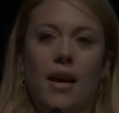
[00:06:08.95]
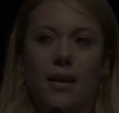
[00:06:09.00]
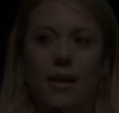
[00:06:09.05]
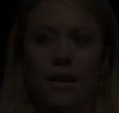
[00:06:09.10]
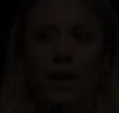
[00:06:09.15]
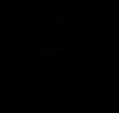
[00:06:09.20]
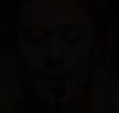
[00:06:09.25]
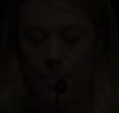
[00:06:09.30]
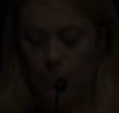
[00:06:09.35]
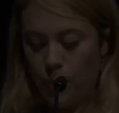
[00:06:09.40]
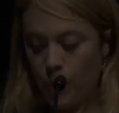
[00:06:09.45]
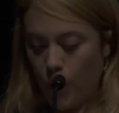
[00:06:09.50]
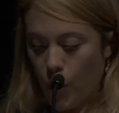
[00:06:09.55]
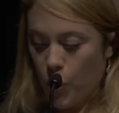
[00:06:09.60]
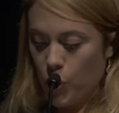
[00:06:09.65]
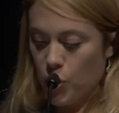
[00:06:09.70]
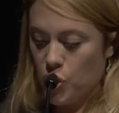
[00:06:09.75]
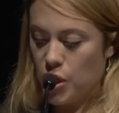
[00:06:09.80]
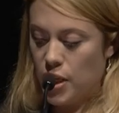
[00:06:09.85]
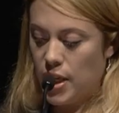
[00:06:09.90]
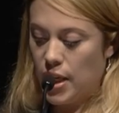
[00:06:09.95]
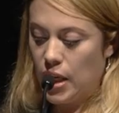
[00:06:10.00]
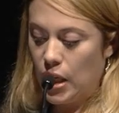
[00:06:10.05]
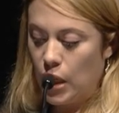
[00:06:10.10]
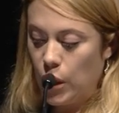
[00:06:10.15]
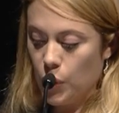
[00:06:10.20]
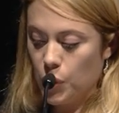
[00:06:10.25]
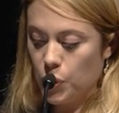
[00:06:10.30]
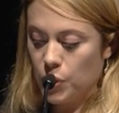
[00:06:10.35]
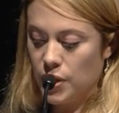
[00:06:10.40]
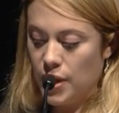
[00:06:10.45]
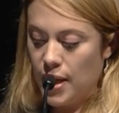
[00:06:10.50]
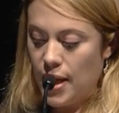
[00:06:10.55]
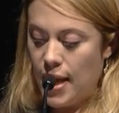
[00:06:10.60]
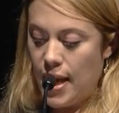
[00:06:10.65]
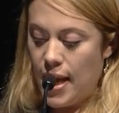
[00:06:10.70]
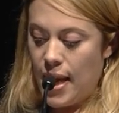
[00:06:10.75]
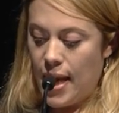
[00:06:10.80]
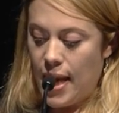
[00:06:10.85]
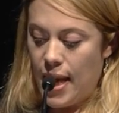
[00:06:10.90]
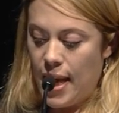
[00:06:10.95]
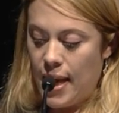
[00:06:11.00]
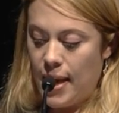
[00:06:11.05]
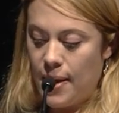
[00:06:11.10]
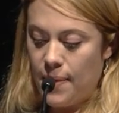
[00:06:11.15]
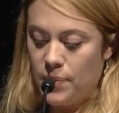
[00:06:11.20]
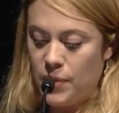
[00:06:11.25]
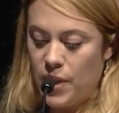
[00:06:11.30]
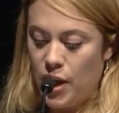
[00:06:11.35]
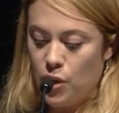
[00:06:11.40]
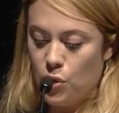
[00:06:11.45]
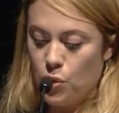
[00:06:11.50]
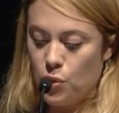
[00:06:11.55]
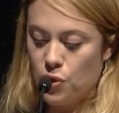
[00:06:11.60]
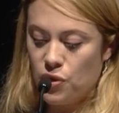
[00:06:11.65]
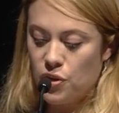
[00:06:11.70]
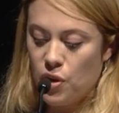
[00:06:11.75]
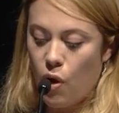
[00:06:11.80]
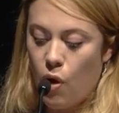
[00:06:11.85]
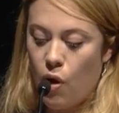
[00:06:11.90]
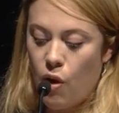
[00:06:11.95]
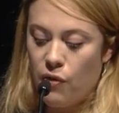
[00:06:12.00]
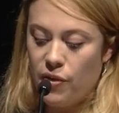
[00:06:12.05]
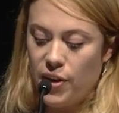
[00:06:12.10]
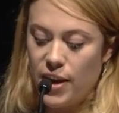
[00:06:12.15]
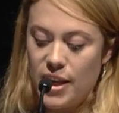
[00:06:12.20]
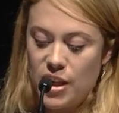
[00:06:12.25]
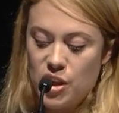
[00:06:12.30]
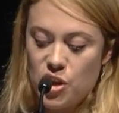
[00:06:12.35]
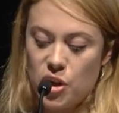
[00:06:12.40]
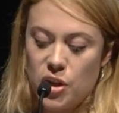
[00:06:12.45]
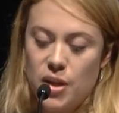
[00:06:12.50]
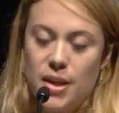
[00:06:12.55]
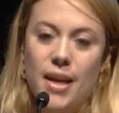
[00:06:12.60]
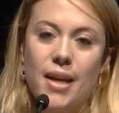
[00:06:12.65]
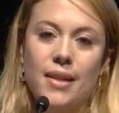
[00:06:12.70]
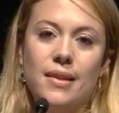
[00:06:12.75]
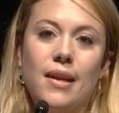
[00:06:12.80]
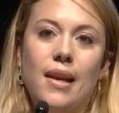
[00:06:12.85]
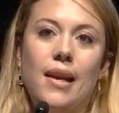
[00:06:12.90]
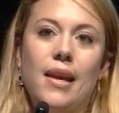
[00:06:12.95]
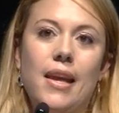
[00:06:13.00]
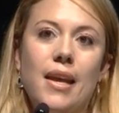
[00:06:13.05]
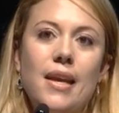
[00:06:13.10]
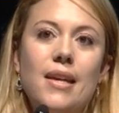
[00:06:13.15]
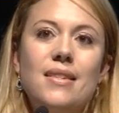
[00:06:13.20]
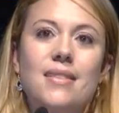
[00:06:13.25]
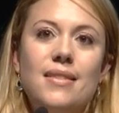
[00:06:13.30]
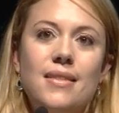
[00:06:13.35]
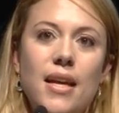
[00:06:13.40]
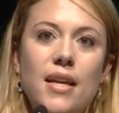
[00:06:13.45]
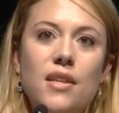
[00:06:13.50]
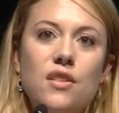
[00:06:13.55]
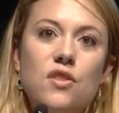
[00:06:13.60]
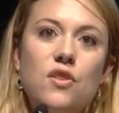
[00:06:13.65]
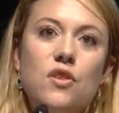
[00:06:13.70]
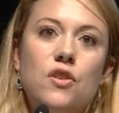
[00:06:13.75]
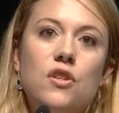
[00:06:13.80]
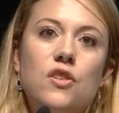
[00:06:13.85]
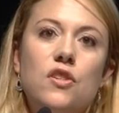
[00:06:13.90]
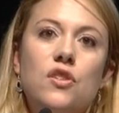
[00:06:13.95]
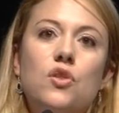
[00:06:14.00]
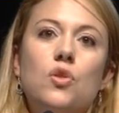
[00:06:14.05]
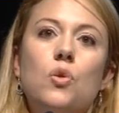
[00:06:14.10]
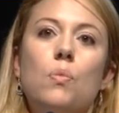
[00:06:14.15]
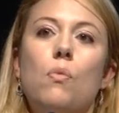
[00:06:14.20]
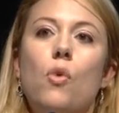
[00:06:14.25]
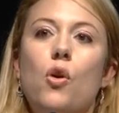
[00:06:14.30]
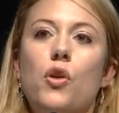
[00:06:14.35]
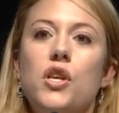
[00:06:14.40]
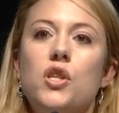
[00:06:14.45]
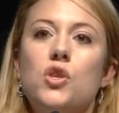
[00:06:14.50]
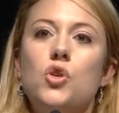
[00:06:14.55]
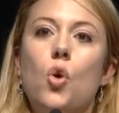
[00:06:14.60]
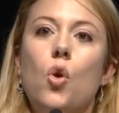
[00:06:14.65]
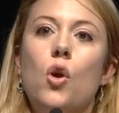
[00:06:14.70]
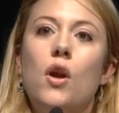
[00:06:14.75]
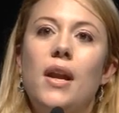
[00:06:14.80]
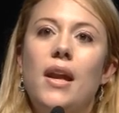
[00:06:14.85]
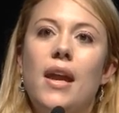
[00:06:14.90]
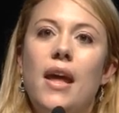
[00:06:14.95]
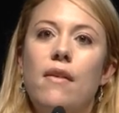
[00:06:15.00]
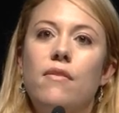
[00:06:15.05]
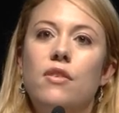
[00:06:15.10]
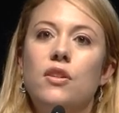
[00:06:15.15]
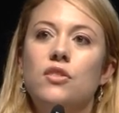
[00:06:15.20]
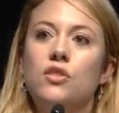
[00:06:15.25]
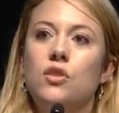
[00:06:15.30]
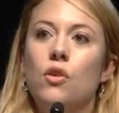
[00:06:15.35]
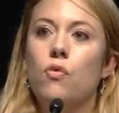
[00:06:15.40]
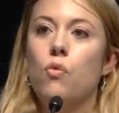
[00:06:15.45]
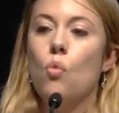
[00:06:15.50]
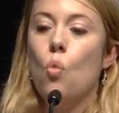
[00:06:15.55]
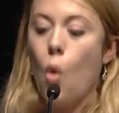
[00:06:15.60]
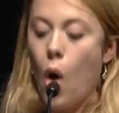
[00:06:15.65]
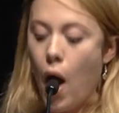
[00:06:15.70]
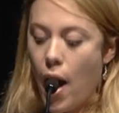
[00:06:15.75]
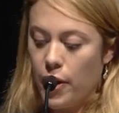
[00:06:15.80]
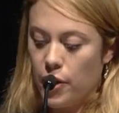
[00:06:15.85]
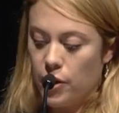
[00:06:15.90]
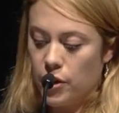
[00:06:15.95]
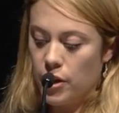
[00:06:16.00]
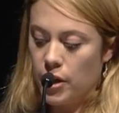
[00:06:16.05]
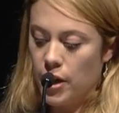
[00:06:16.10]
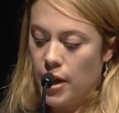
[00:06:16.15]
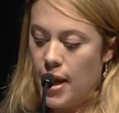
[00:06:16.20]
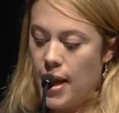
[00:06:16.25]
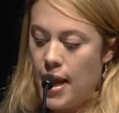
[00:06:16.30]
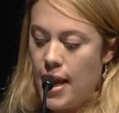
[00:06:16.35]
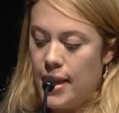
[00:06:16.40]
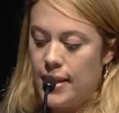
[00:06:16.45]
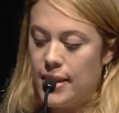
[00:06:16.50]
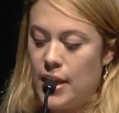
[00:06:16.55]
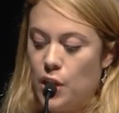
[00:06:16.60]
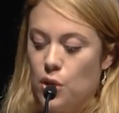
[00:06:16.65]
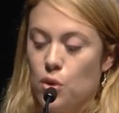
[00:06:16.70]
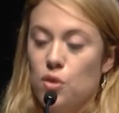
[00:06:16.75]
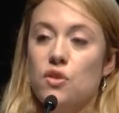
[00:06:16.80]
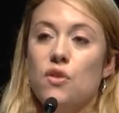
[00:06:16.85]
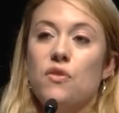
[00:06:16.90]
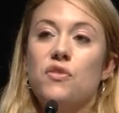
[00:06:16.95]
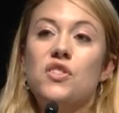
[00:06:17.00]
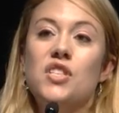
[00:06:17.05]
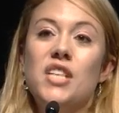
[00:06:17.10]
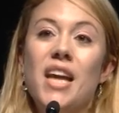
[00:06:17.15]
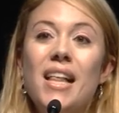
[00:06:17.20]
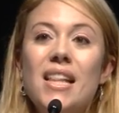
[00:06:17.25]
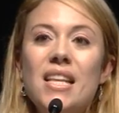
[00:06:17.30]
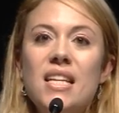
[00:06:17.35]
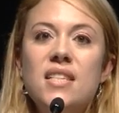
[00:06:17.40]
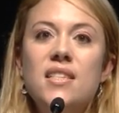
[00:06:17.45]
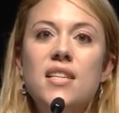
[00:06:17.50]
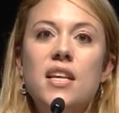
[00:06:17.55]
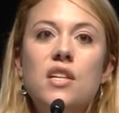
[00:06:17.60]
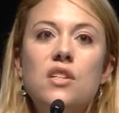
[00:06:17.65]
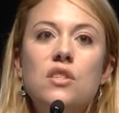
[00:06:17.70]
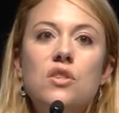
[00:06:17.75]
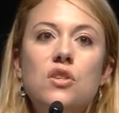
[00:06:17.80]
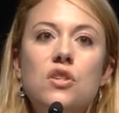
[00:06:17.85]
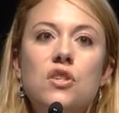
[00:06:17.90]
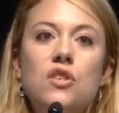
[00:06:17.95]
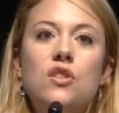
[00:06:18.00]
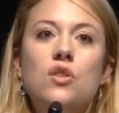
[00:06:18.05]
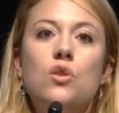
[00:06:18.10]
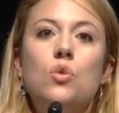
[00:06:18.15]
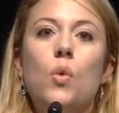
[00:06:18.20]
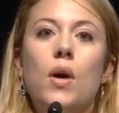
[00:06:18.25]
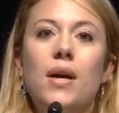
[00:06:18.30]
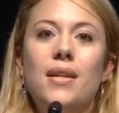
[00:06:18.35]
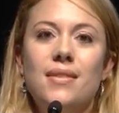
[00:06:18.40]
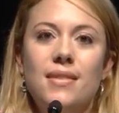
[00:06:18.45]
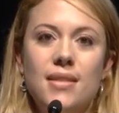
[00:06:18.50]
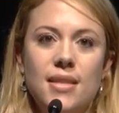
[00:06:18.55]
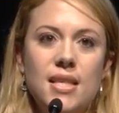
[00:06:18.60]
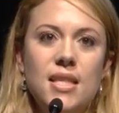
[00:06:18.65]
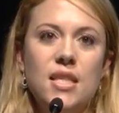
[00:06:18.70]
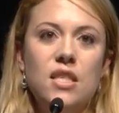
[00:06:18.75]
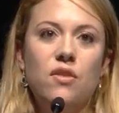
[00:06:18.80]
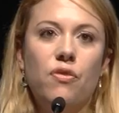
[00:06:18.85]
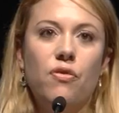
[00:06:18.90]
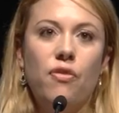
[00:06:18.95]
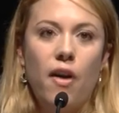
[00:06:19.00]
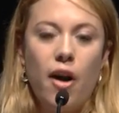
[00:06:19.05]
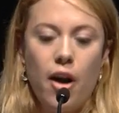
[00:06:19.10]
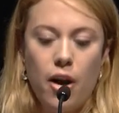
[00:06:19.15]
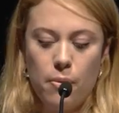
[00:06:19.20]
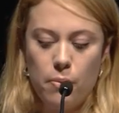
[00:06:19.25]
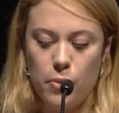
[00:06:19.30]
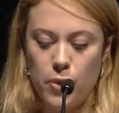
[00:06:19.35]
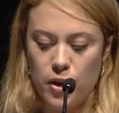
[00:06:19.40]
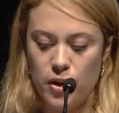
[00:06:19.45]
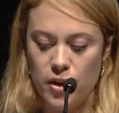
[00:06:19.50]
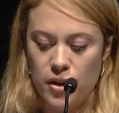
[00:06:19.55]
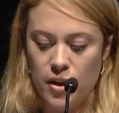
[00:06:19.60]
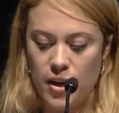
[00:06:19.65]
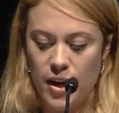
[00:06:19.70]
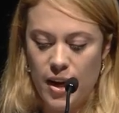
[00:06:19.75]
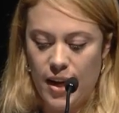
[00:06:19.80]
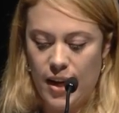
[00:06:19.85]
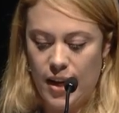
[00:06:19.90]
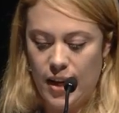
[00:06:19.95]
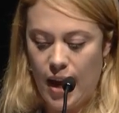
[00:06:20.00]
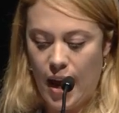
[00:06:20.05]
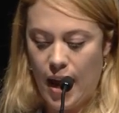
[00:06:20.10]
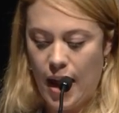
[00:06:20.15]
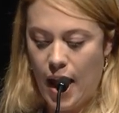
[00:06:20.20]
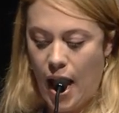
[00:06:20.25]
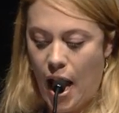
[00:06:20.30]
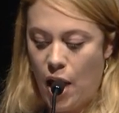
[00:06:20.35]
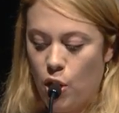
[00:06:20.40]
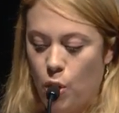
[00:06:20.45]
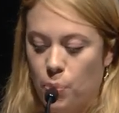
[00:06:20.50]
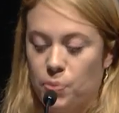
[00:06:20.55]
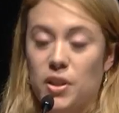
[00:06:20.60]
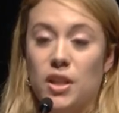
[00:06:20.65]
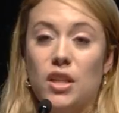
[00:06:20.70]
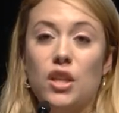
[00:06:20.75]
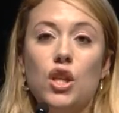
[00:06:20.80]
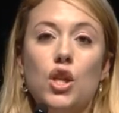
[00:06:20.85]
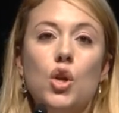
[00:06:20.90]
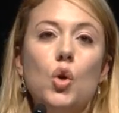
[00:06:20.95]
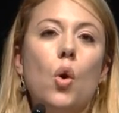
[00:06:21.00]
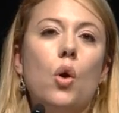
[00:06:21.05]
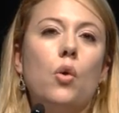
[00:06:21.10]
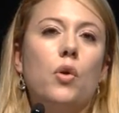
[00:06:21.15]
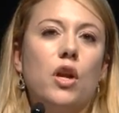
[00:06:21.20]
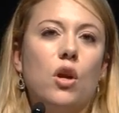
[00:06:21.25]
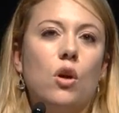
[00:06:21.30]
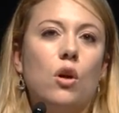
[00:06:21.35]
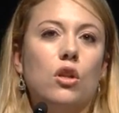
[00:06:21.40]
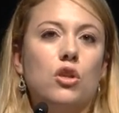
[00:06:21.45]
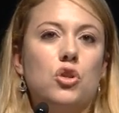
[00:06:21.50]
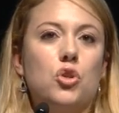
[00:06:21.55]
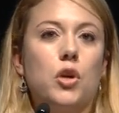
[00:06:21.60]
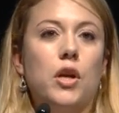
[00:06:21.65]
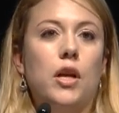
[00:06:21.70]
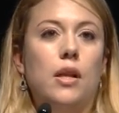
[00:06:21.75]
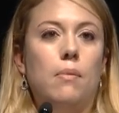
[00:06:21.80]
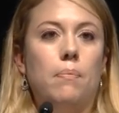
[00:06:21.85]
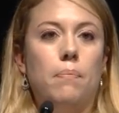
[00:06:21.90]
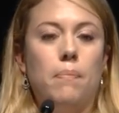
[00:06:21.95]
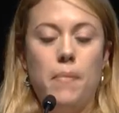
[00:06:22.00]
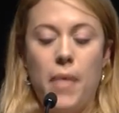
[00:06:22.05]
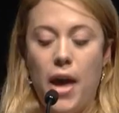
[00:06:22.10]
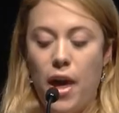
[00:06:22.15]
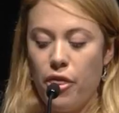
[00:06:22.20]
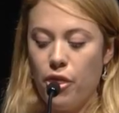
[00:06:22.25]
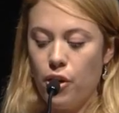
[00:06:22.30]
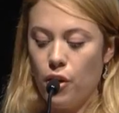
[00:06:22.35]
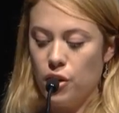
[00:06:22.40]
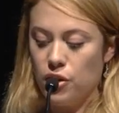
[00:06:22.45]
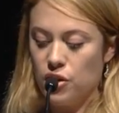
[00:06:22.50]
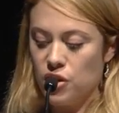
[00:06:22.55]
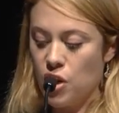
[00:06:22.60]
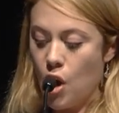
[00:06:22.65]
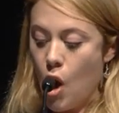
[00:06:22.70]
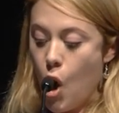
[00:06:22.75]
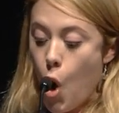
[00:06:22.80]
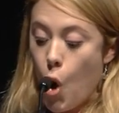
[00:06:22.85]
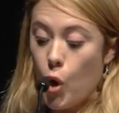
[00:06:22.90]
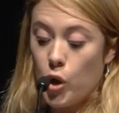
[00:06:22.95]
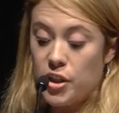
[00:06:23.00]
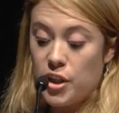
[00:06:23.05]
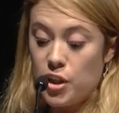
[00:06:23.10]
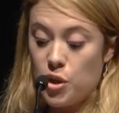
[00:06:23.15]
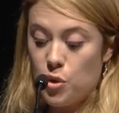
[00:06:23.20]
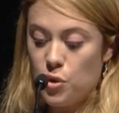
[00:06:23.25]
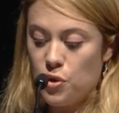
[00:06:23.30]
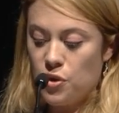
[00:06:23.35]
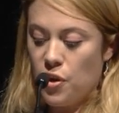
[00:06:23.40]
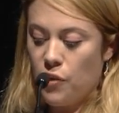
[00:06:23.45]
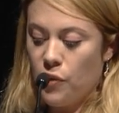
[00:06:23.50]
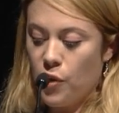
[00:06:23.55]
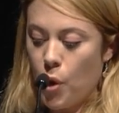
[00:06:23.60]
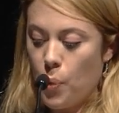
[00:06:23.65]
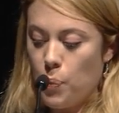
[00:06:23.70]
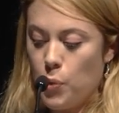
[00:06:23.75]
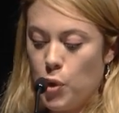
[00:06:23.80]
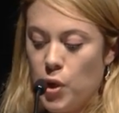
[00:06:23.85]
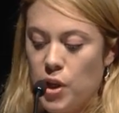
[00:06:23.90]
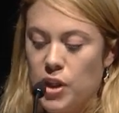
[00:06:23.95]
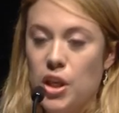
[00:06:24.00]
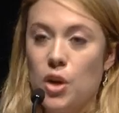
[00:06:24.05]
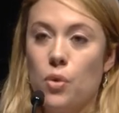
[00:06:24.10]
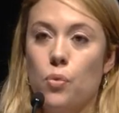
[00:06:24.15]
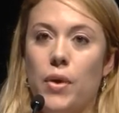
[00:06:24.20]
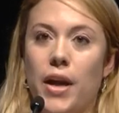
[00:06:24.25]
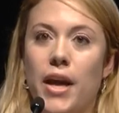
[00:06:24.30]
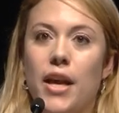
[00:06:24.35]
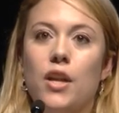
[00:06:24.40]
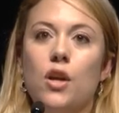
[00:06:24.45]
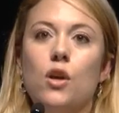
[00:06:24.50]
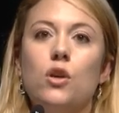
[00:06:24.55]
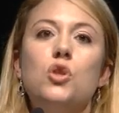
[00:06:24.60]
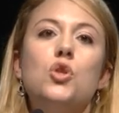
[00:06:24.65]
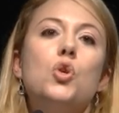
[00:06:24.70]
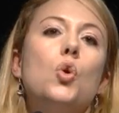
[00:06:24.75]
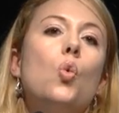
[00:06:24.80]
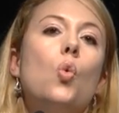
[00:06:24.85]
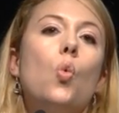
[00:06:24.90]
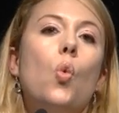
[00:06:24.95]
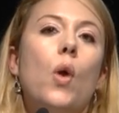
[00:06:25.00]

This approach includes the use of internet-linked sensors to monitor levels of water, the use of telecenters to assist farmers in adopting new agricultural methods, or the use of community radio to